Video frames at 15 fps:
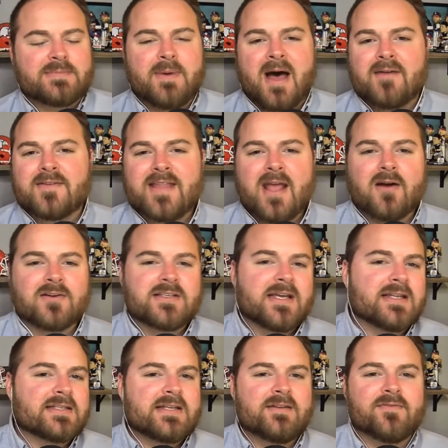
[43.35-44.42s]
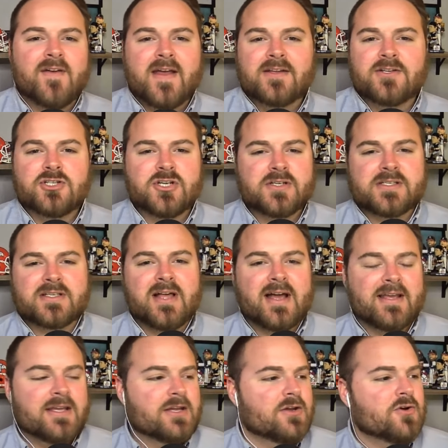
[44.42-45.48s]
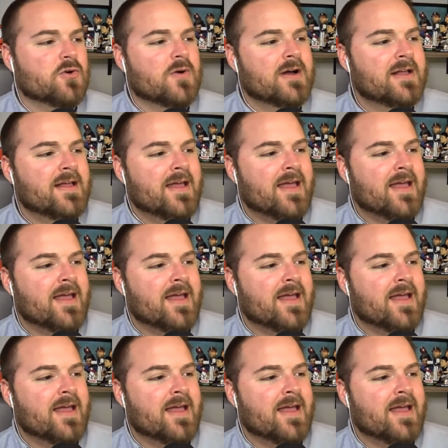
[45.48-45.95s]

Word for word: Spivey, they are Tennessee fans just like you,